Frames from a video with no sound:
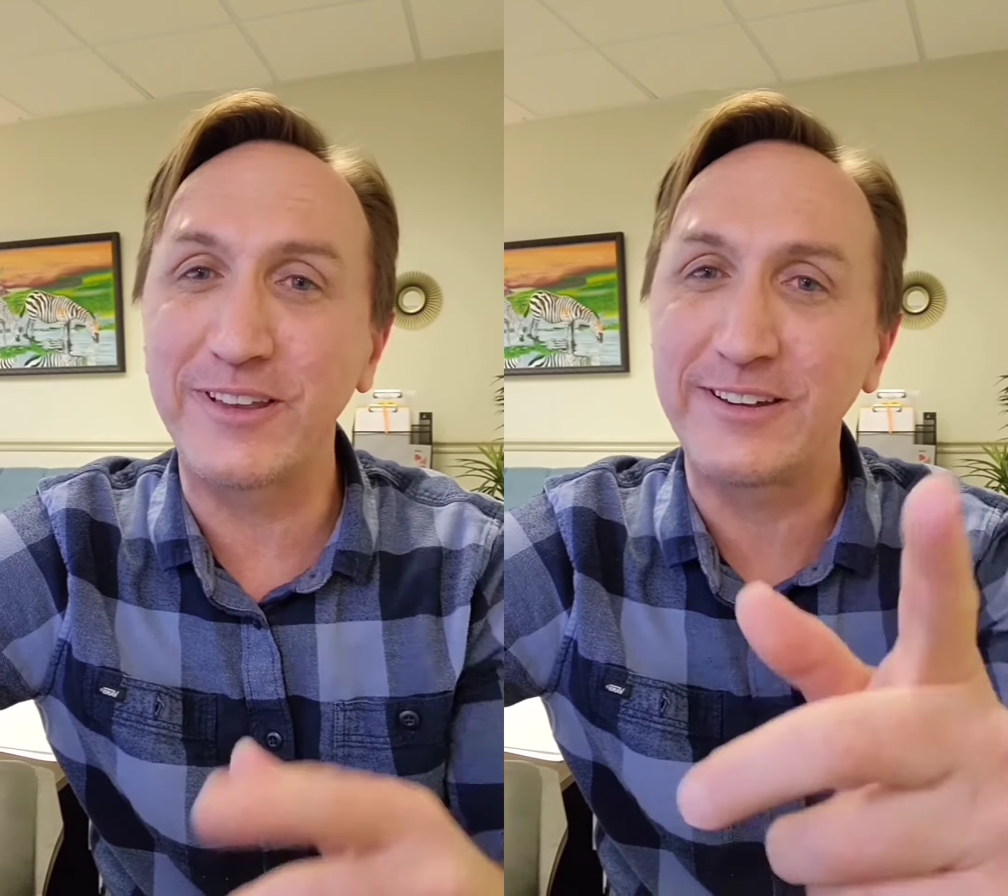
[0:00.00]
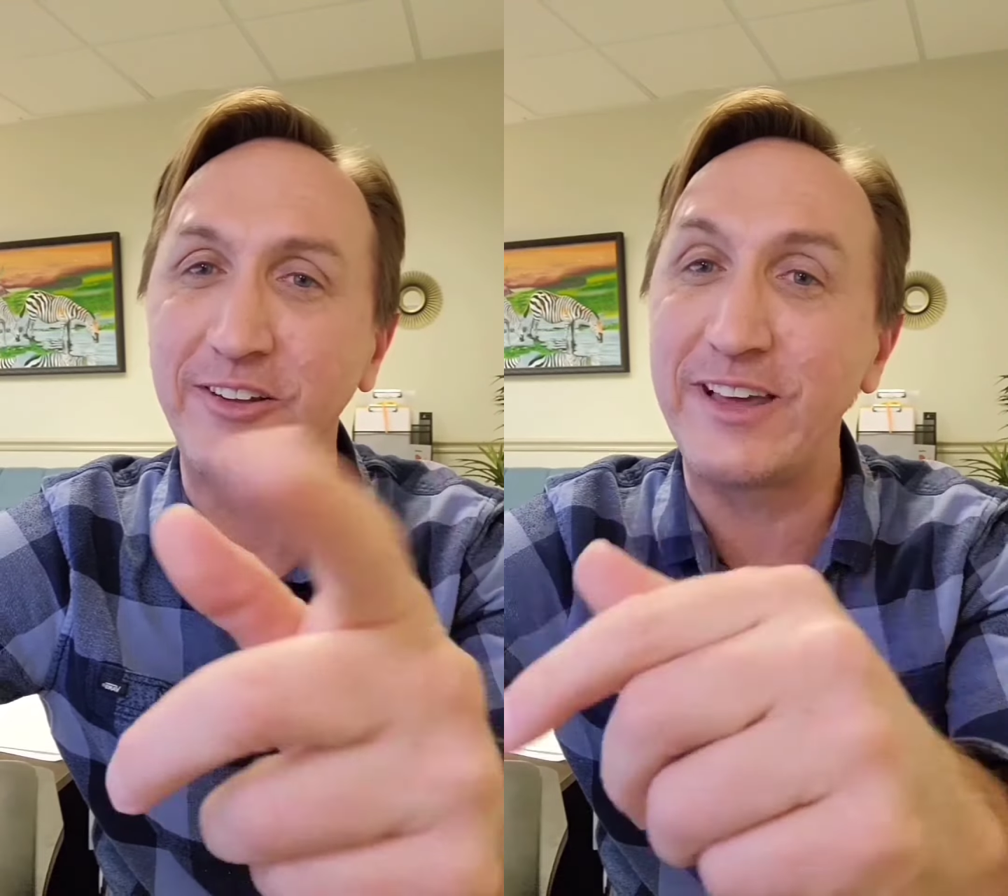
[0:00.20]

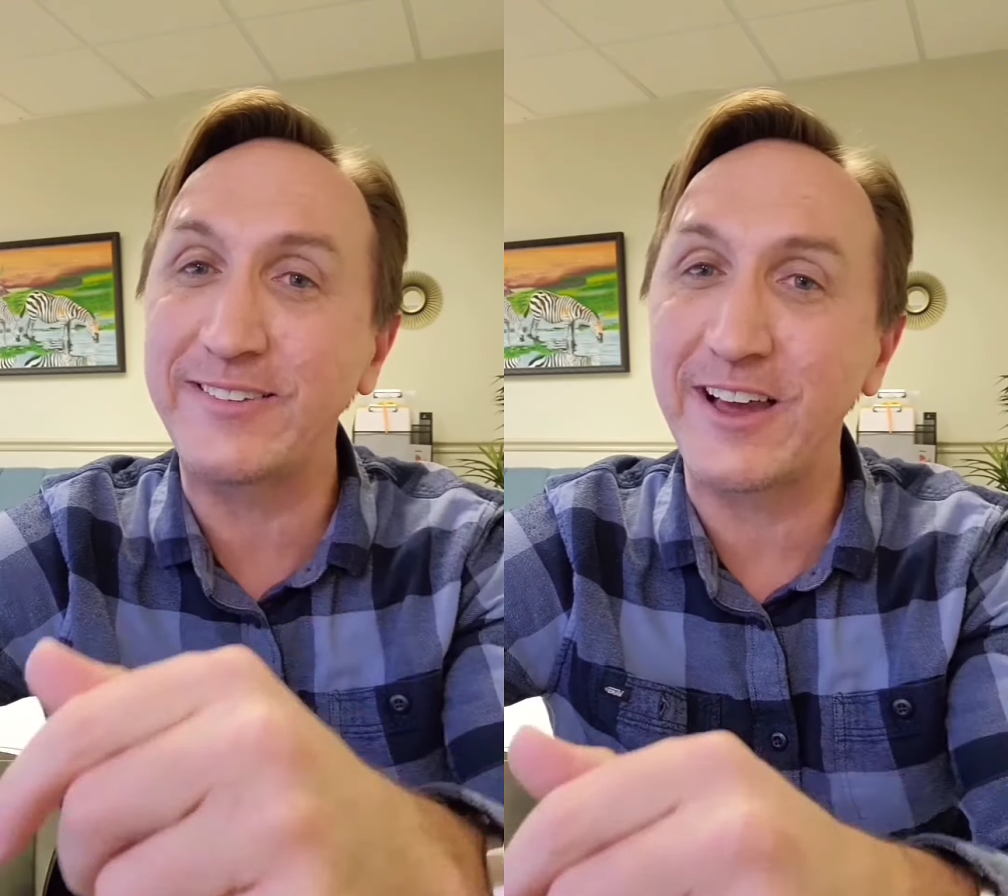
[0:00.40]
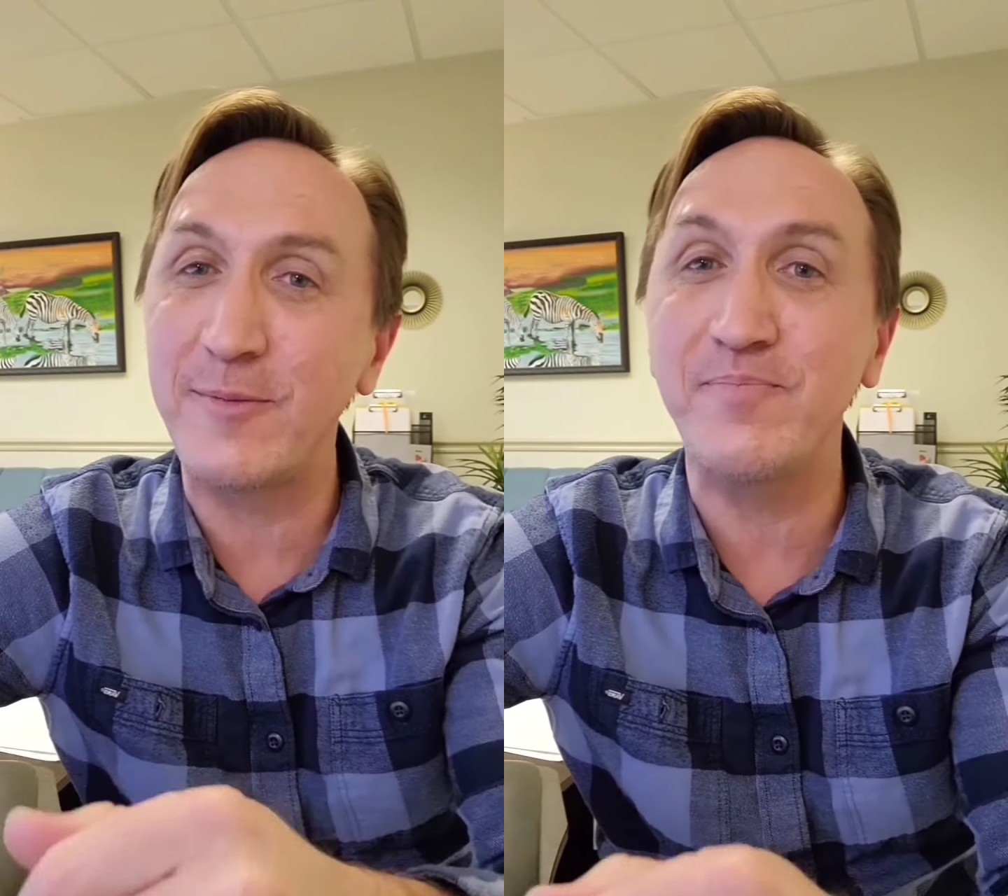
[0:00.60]
Until next
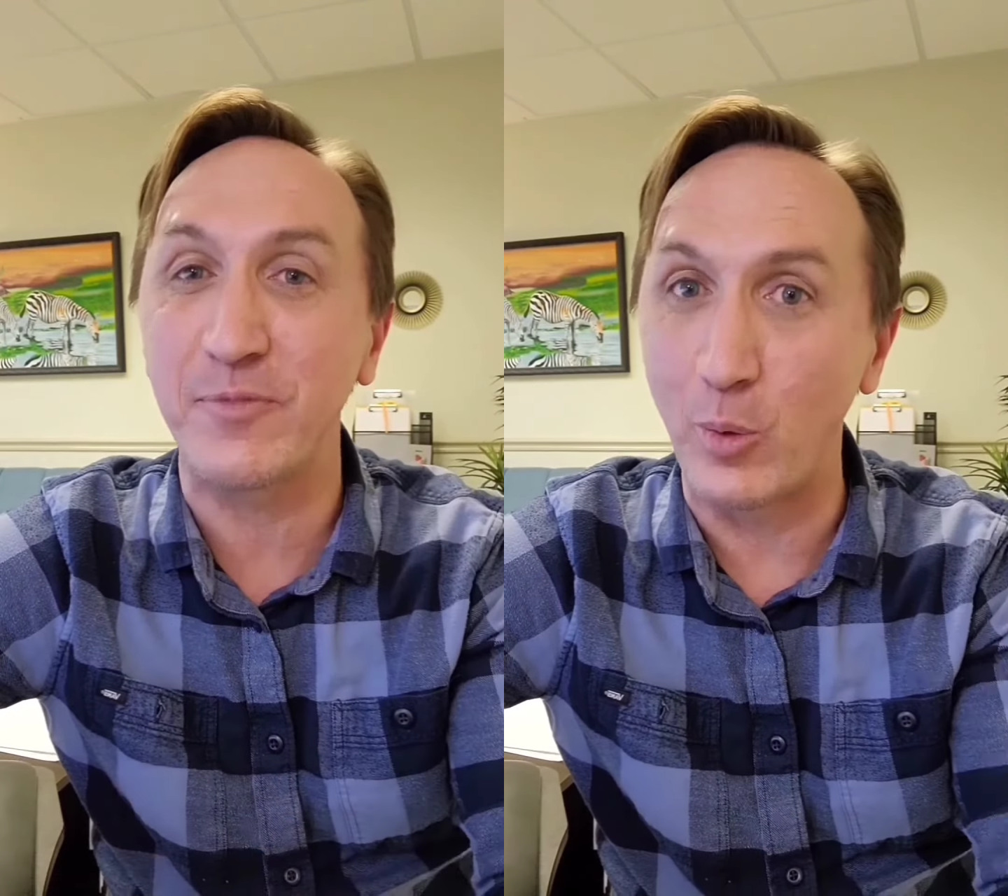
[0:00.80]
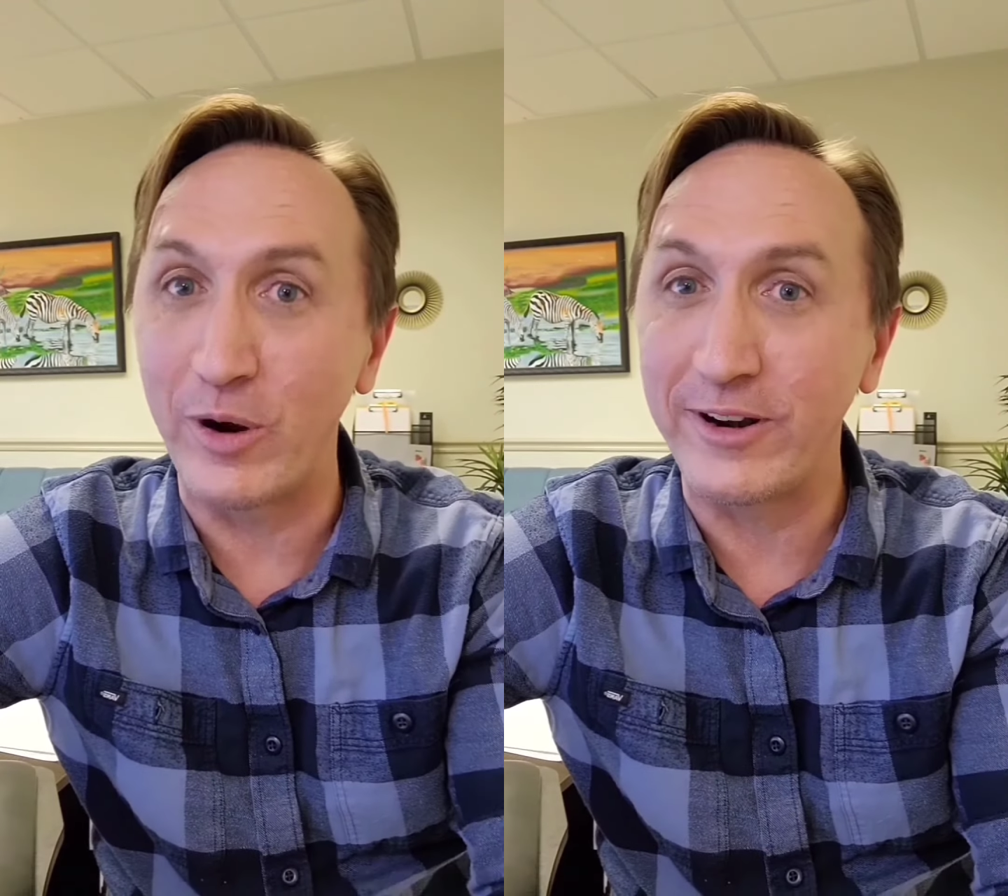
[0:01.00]
time,
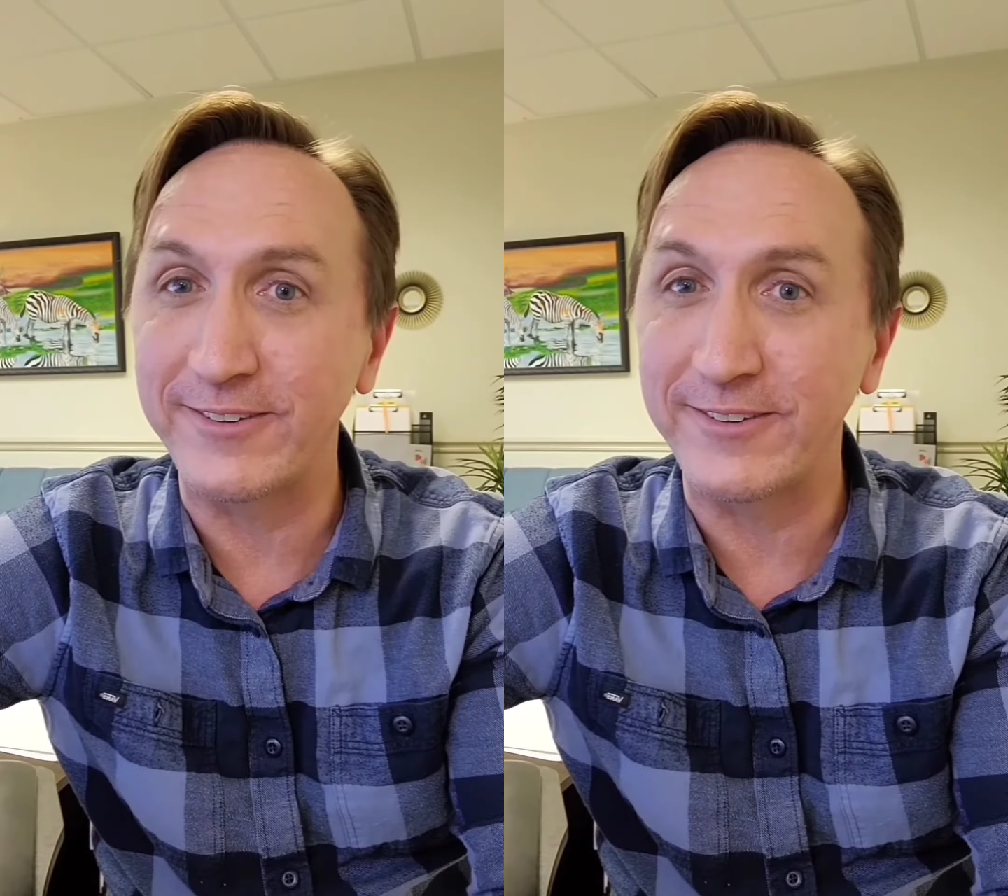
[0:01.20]
awareness